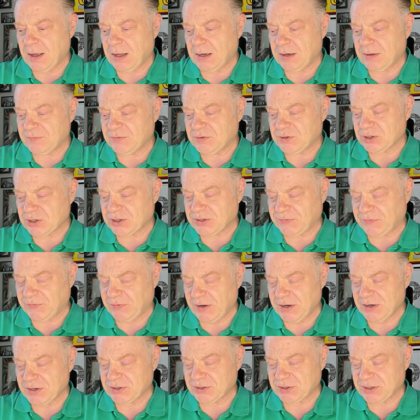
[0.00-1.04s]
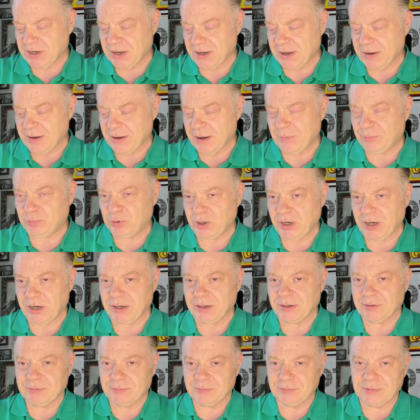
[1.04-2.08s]
I've just finished a
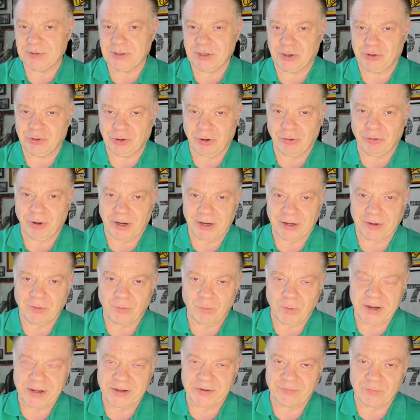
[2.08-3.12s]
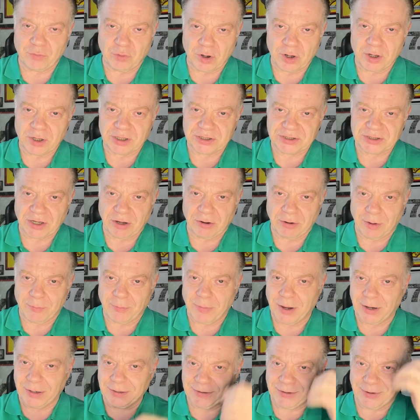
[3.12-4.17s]
pretty grueling week of work, so I
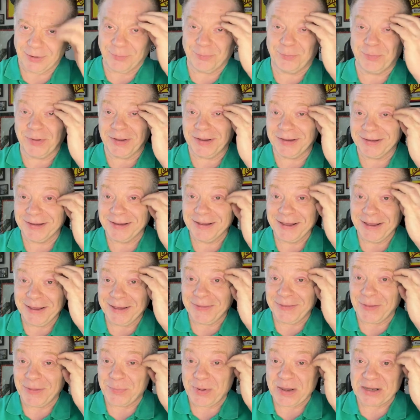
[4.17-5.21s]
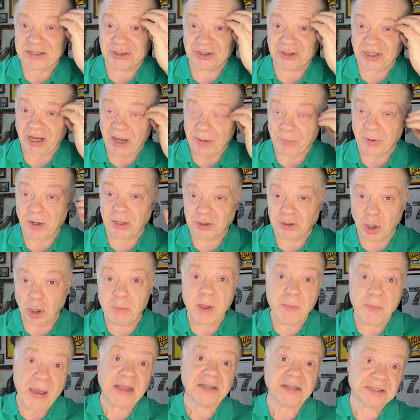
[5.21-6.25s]
might not be in the best shape, but I'll do
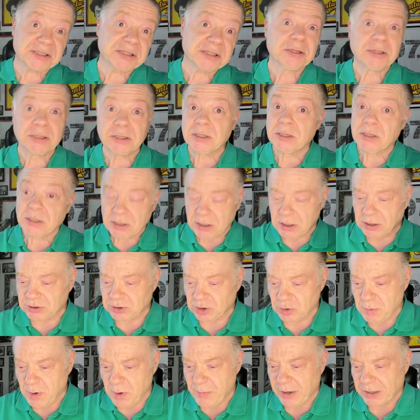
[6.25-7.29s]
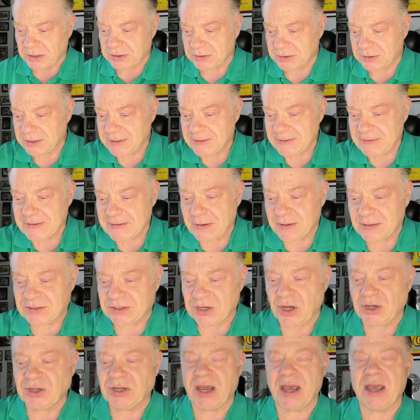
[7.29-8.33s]
my best. I'll do my best.
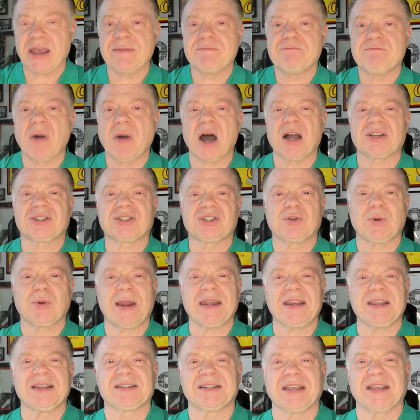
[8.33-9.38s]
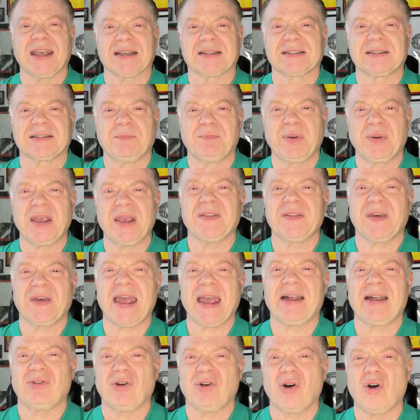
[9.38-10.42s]
Sunday, March 26th. Be
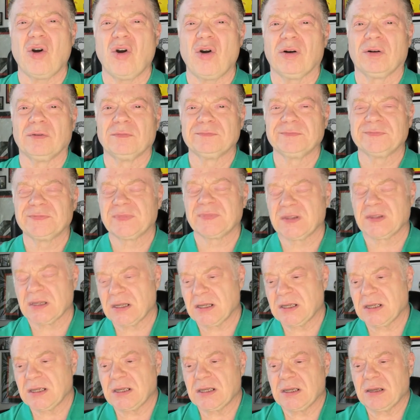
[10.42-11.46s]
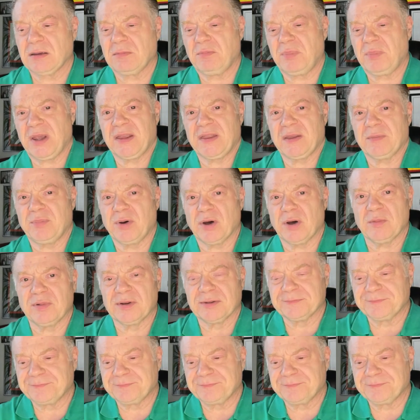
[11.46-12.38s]
there or be in the pub.